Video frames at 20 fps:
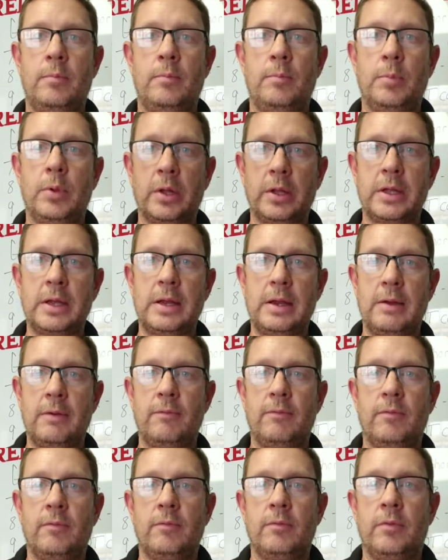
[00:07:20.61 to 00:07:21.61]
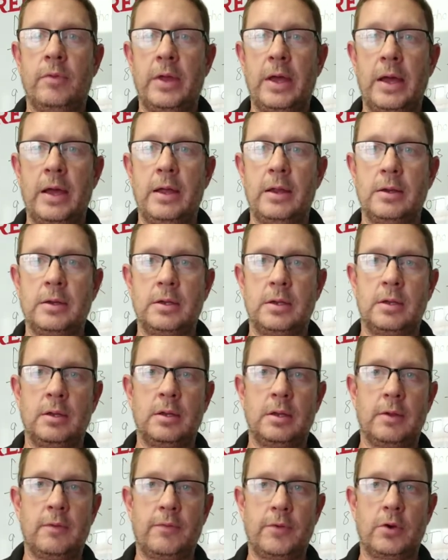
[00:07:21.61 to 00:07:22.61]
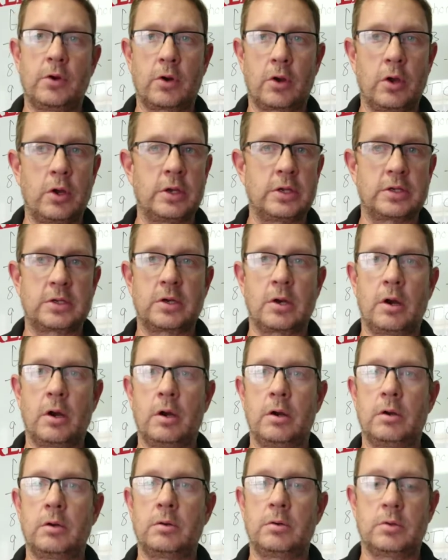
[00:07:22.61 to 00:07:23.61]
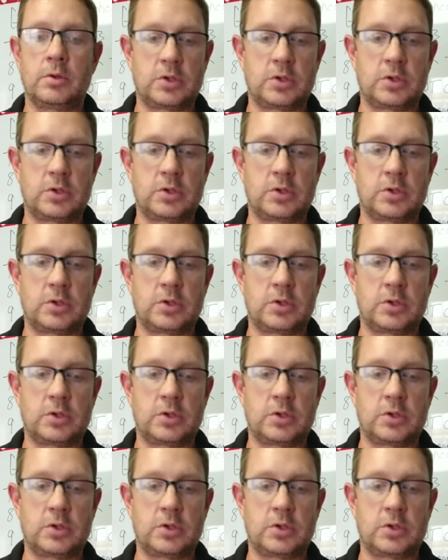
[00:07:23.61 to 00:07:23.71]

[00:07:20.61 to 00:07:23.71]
believe that if you're going to start,